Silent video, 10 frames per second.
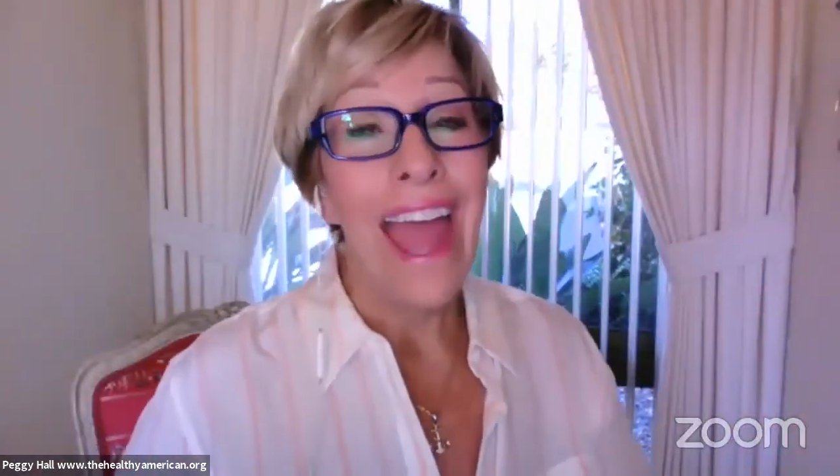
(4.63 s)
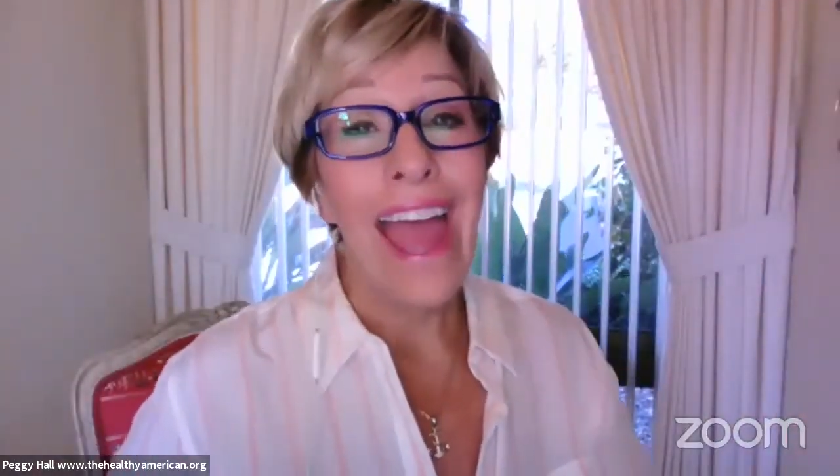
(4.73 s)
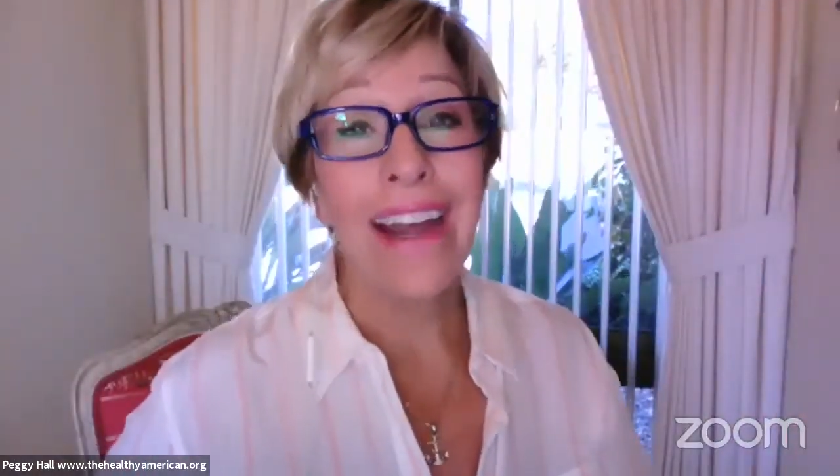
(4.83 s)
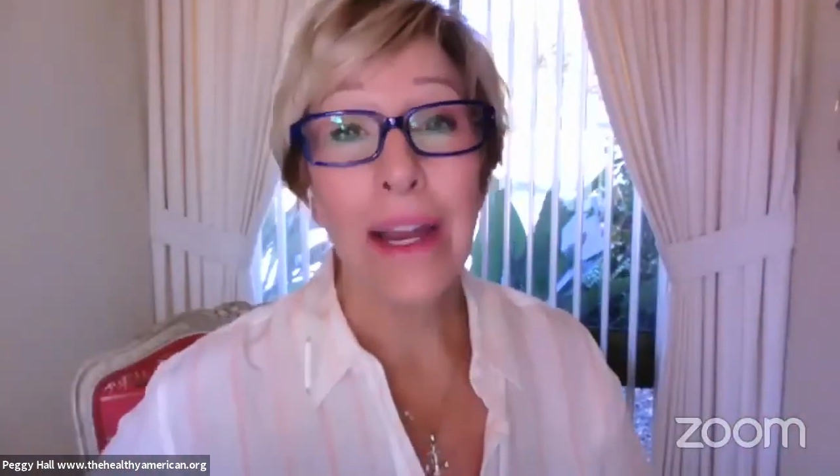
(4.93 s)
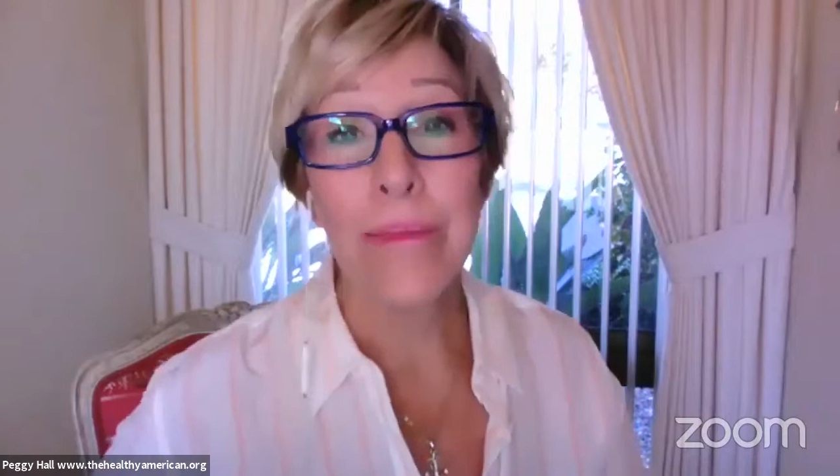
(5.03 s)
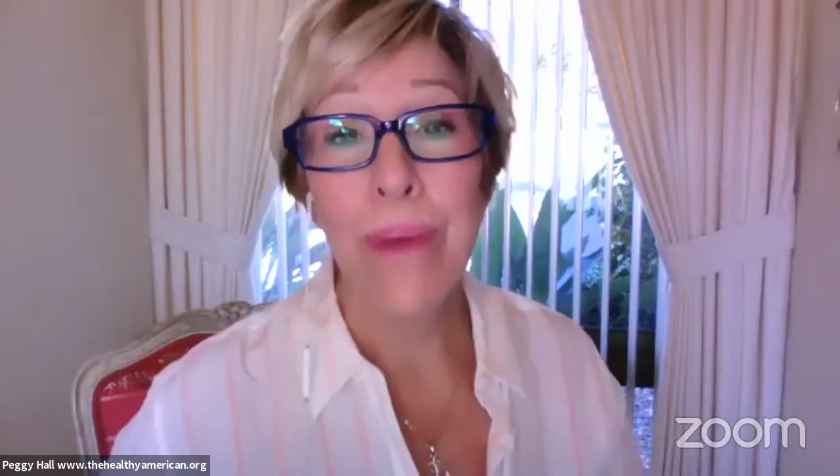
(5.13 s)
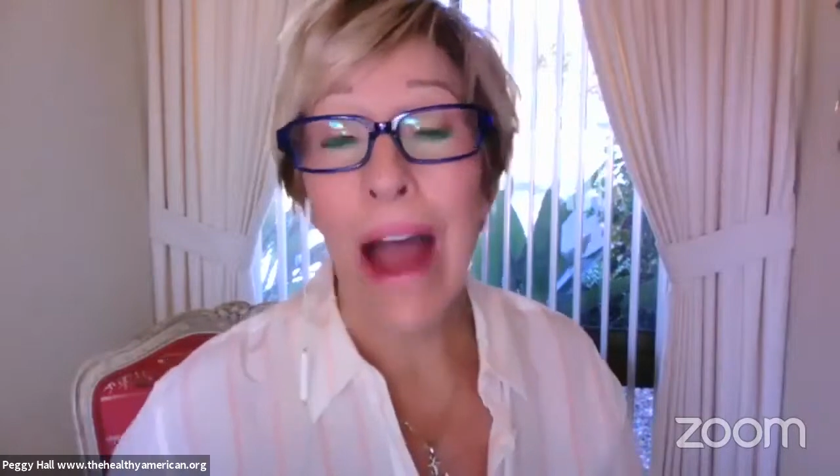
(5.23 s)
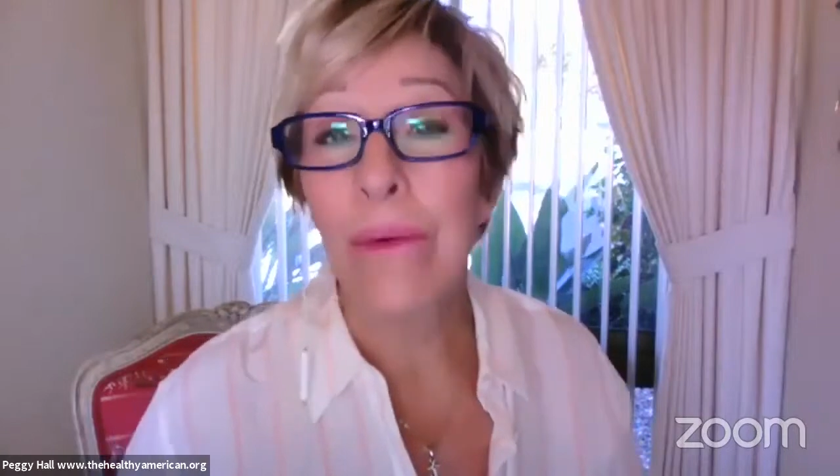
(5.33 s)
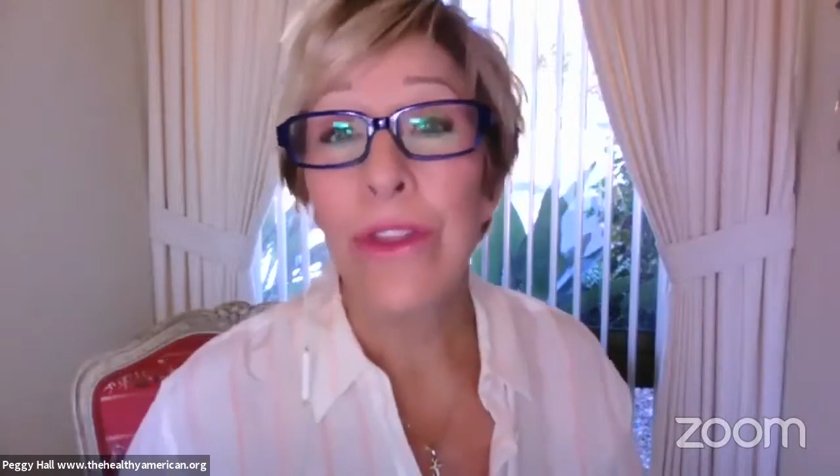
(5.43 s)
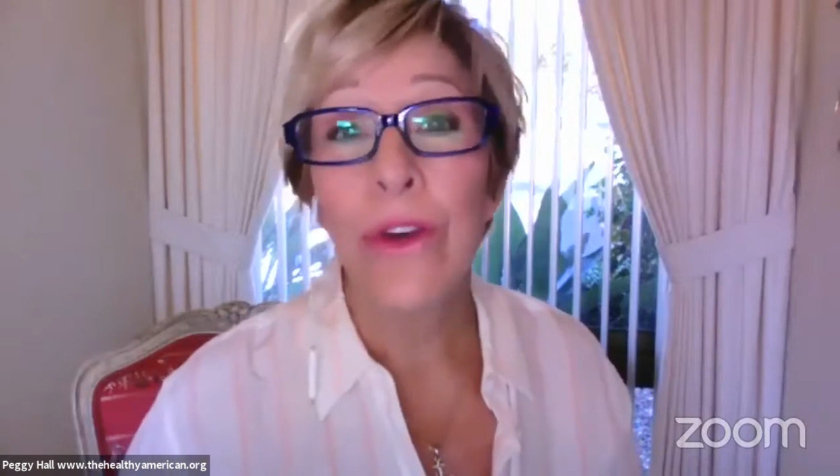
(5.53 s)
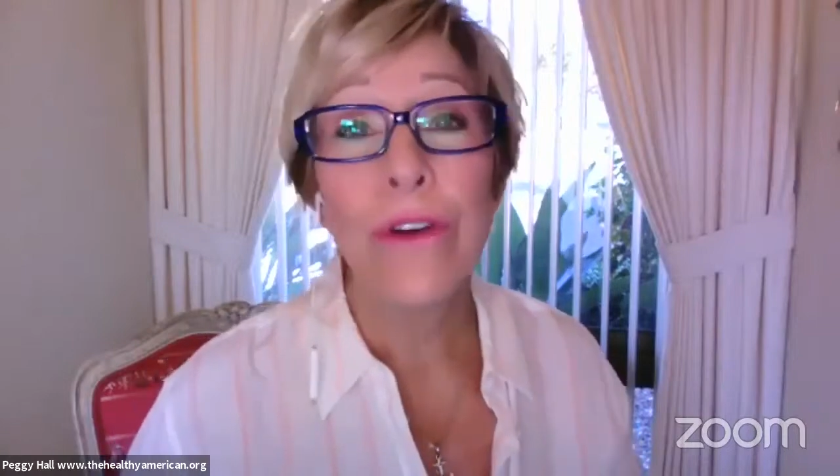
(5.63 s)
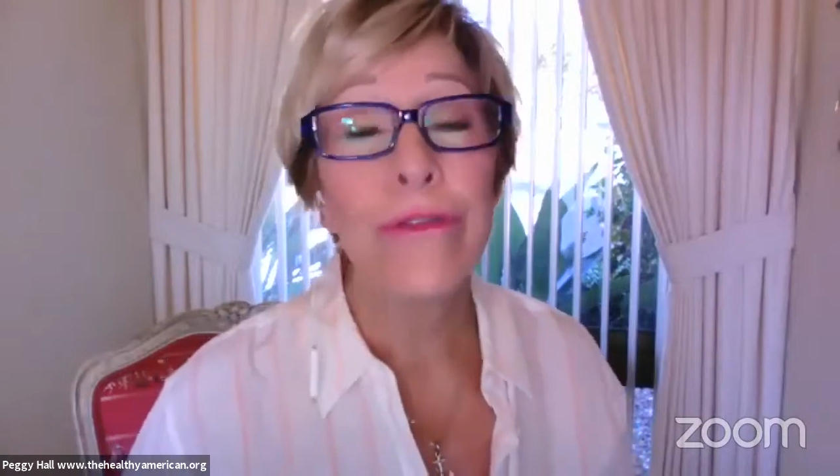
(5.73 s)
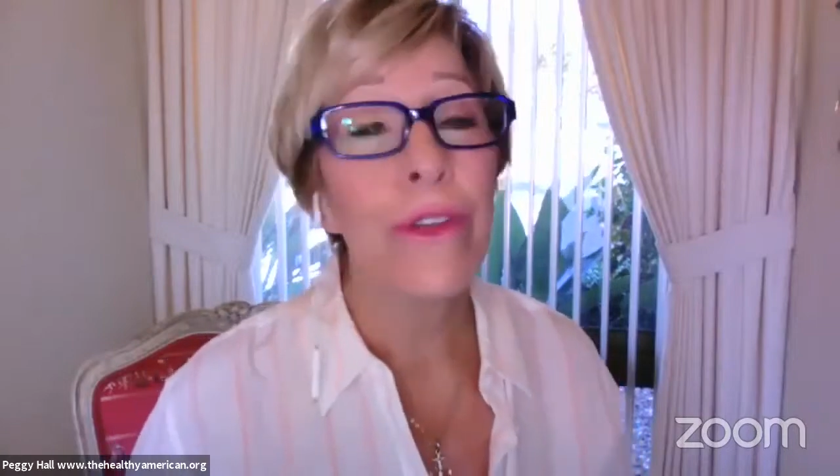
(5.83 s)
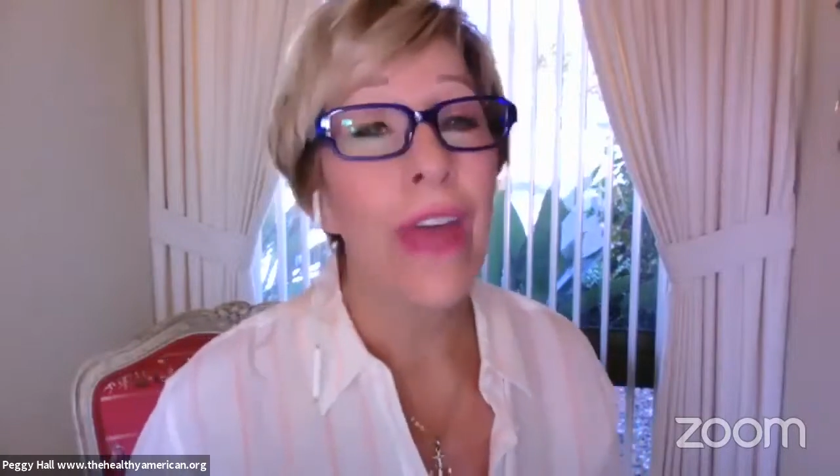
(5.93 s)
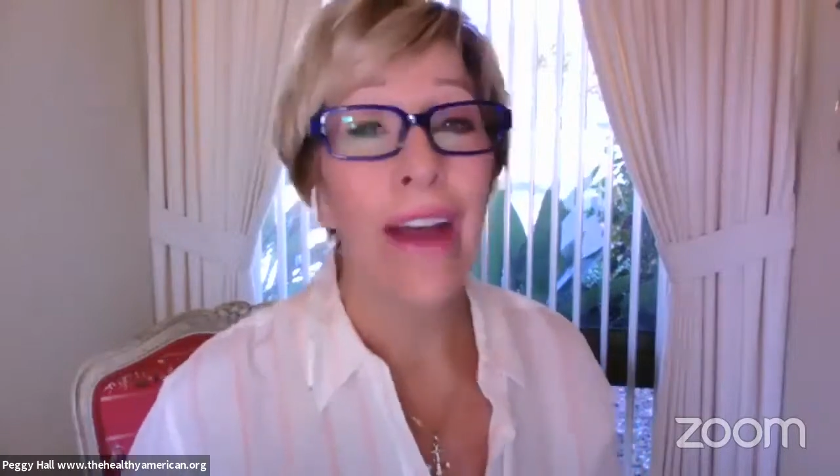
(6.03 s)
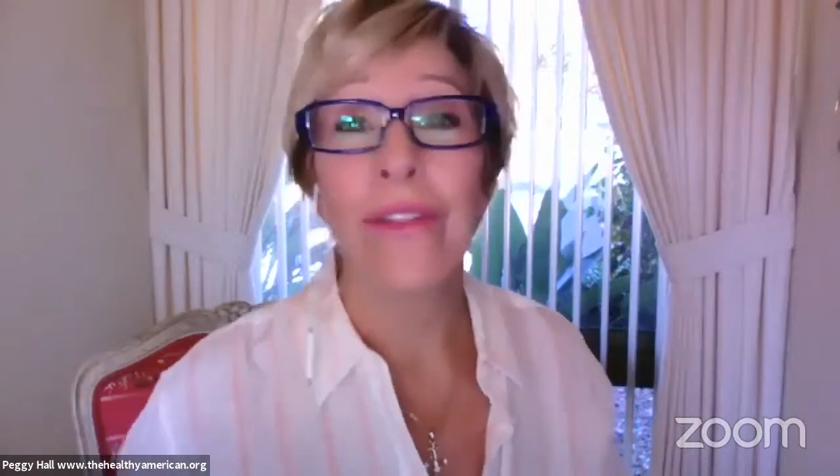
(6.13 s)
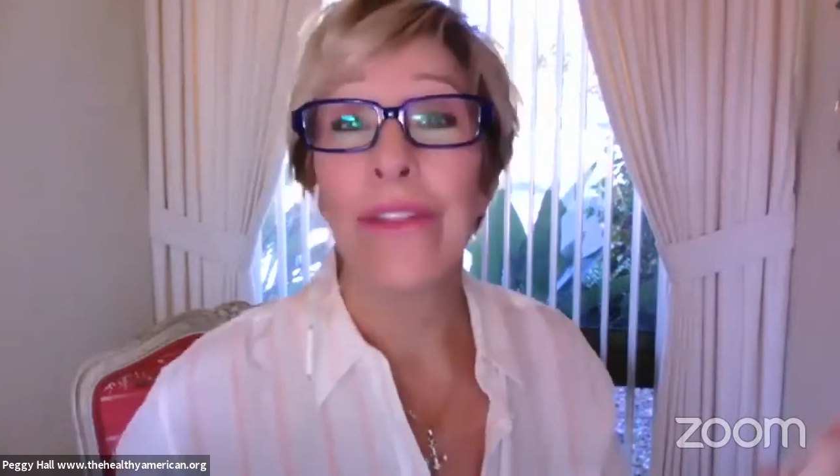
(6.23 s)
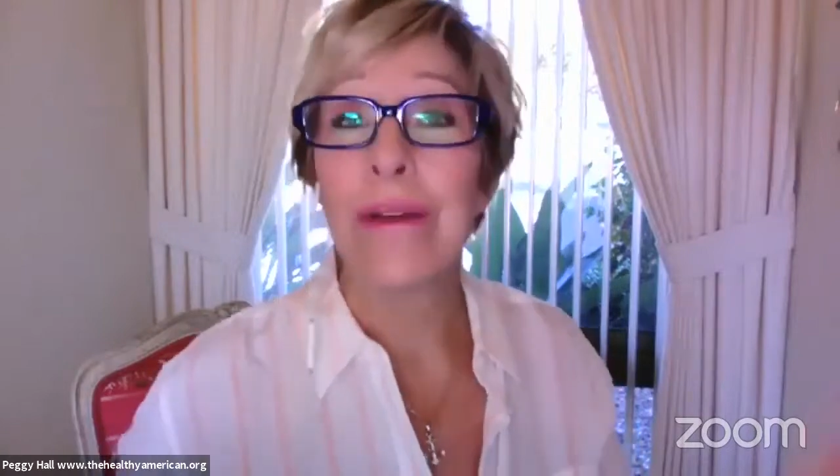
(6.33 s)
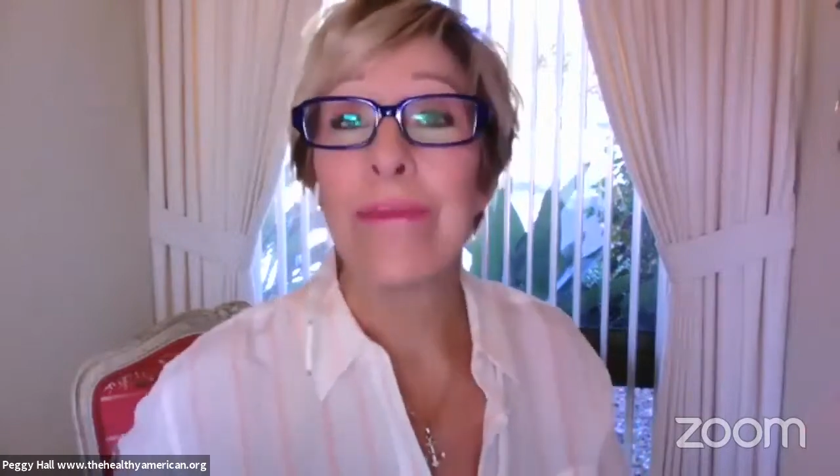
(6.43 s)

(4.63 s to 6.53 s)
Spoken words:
and I am back with you for the Healthy